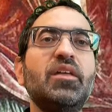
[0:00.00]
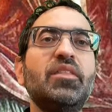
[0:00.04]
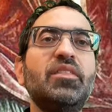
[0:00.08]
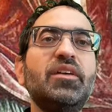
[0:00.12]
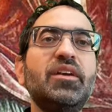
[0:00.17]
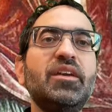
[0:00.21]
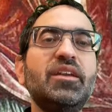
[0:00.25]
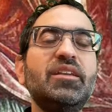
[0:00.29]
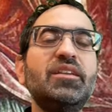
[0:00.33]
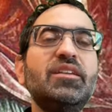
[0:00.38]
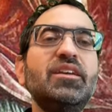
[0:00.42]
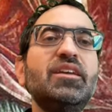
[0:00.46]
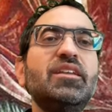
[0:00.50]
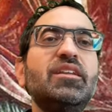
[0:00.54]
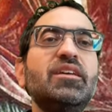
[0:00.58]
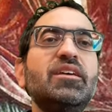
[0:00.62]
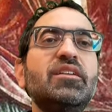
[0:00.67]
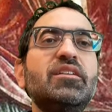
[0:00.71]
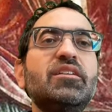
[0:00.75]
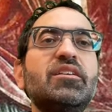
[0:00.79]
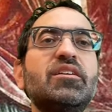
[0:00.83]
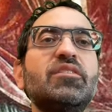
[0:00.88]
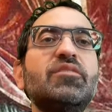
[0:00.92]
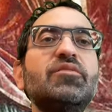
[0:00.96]
They
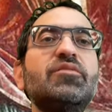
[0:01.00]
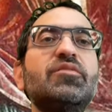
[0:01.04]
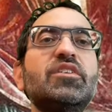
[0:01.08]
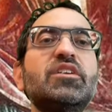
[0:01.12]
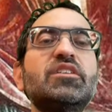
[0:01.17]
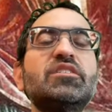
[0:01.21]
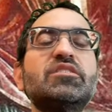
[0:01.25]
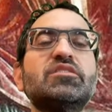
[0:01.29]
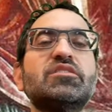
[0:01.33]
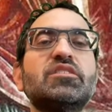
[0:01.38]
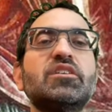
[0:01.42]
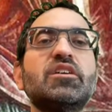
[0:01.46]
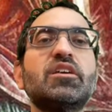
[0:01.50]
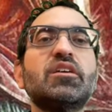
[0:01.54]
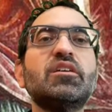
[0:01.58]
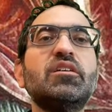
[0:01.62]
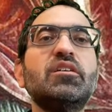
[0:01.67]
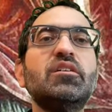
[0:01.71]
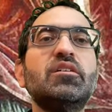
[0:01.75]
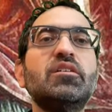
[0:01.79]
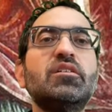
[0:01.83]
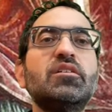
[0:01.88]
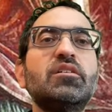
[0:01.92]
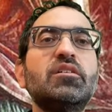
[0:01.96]
needed convincing
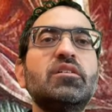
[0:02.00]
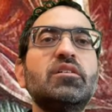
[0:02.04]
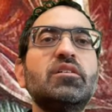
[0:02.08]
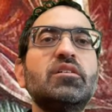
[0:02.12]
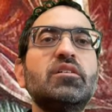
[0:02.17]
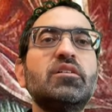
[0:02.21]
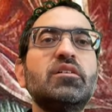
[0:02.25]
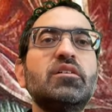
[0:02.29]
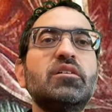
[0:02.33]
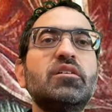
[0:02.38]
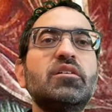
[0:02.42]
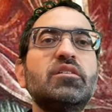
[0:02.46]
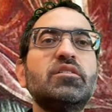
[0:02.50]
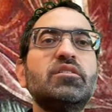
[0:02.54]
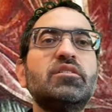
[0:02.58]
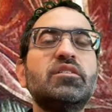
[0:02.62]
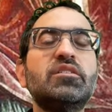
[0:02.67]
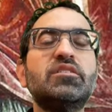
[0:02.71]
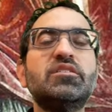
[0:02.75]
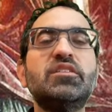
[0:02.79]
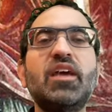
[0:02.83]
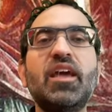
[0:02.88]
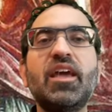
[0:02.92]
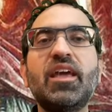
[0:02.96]

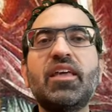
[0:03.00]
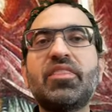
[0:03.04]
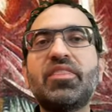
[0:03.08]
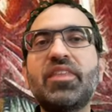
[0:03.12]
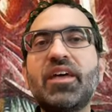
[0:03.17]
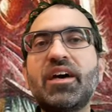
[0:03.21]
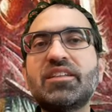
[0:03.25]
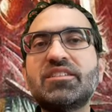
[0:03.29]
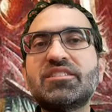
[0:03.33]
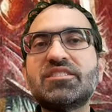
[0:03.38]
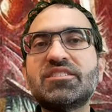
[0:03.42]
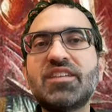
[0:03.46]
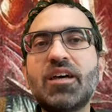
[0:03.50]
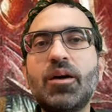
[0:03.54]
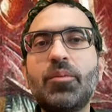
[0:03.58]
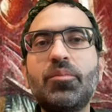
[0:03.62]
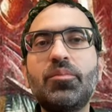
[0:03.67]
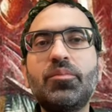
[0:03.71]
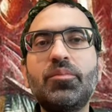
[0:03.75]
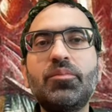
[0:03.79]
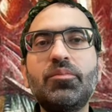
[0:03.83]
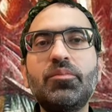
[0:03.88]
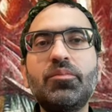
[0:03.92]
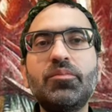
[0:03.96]
to take that
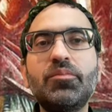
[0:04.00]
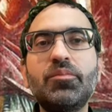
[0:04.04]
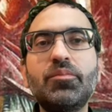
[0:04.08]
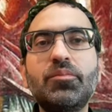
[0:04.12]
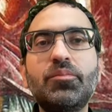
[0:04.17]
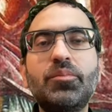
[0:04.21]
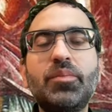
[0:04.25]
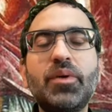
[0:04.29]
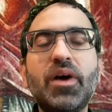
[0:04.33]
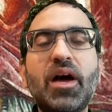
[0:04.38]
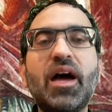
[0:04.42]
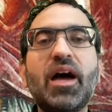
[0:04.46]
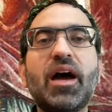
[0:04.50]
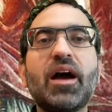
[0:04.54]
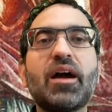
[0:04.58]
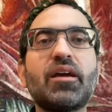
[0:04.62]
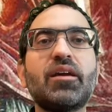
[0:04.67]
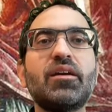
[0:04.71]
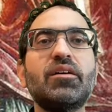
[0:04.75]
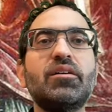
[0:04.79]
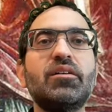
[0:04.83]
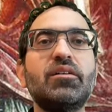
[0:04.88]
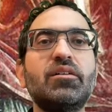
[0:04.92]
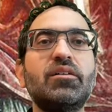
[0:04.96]
step
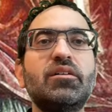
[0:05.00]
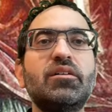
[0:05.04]
back